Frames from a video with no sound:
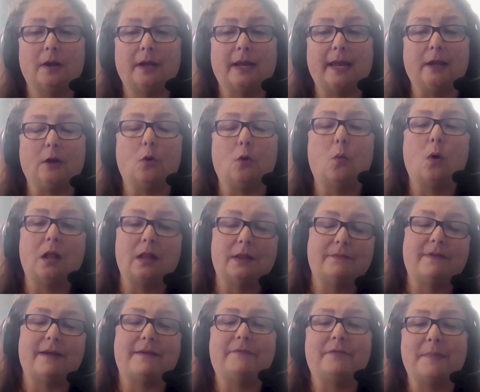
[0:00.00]
can
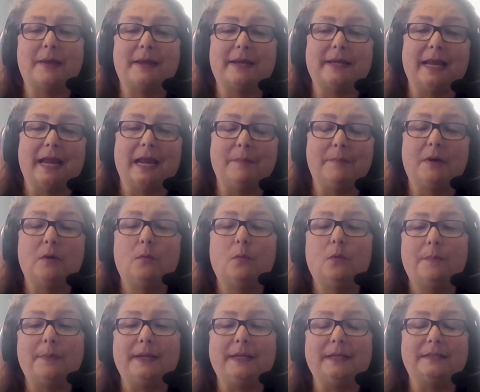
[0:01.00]
qualify for Medicaid, but it
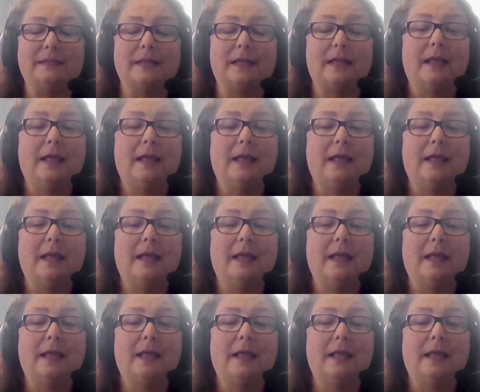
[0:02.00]
will be